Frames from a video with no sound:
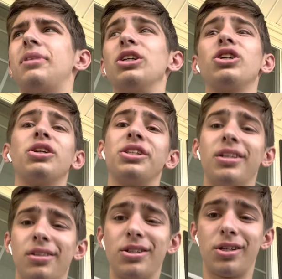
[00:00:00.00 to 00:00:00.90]

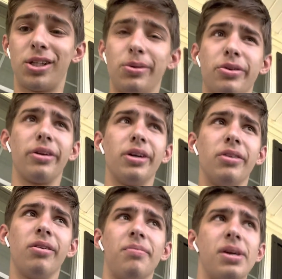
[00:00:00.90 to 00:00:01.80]
Shang-Chi. Shang-Chi was really
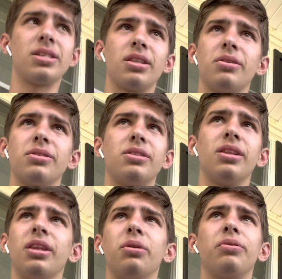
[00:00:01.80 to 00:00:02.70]
good. Amazing. There's
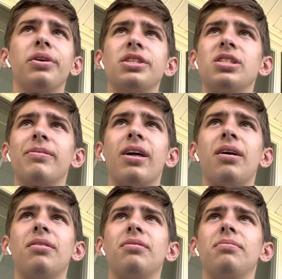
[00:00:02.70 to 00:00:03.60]
little criticism of
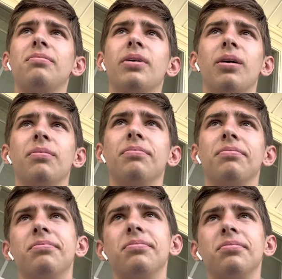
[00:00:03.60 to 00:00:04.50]
that. Um,
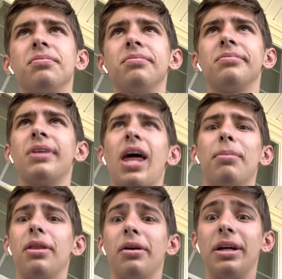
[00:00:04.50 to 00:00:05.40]

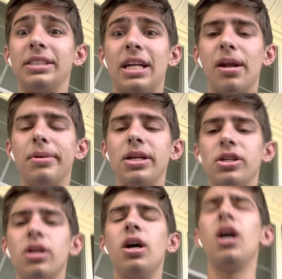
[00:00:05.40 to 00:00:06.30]
it's an adaptation.